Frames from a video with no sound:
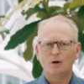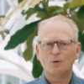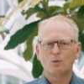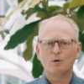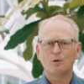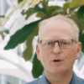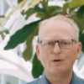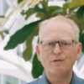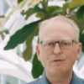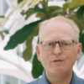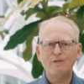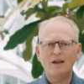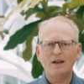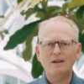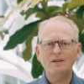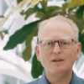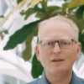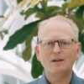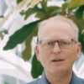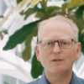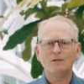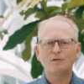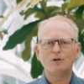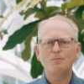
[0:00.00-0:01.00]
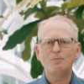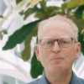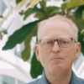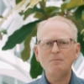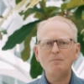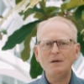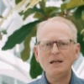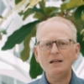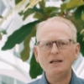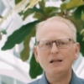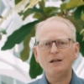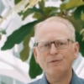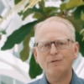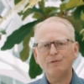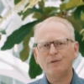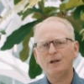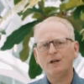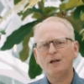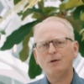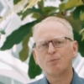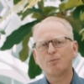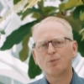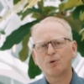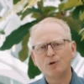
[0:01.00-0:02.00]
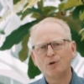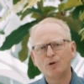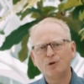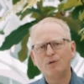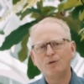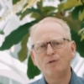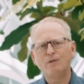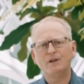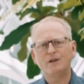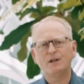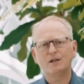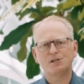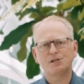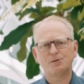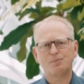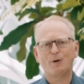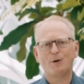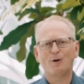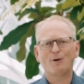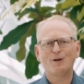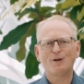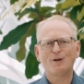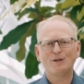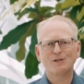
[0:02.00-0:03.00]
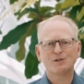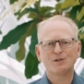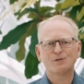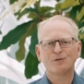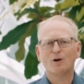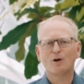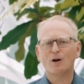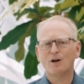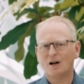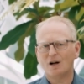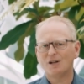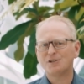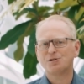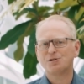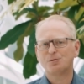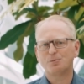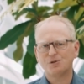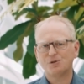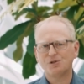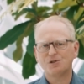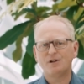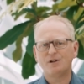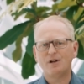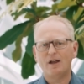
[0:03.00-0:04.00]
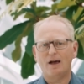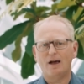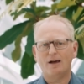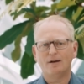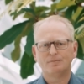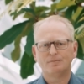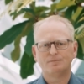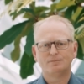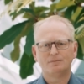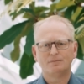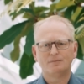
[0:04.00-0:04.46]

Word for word: We're inventing to meaningfully improve the experience for our customers today.